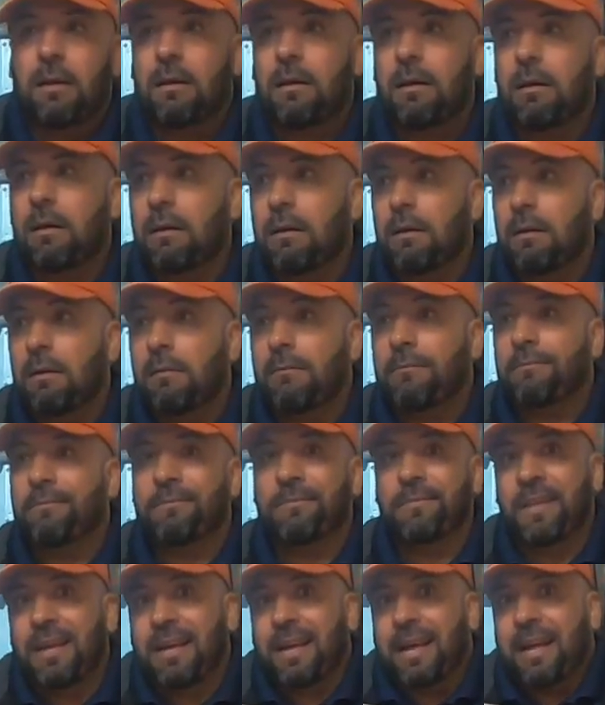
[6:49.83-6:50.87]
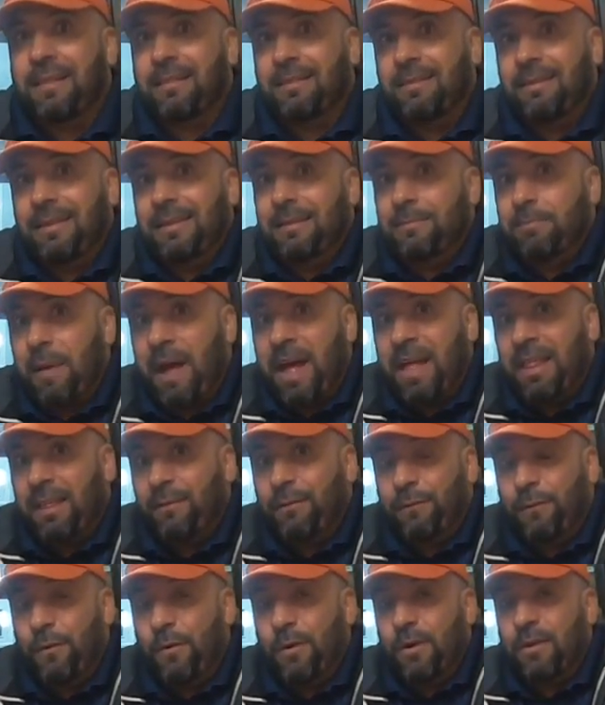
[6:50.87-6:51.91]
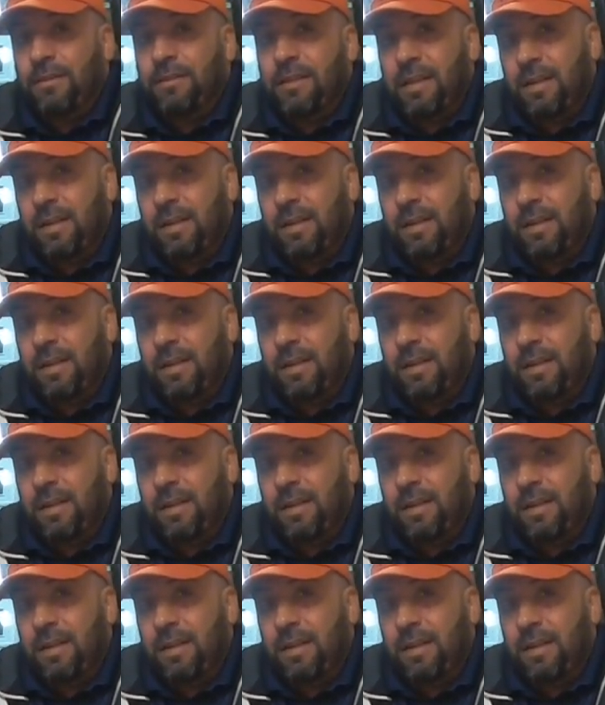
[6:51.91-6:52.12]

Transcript: I got these pallet forks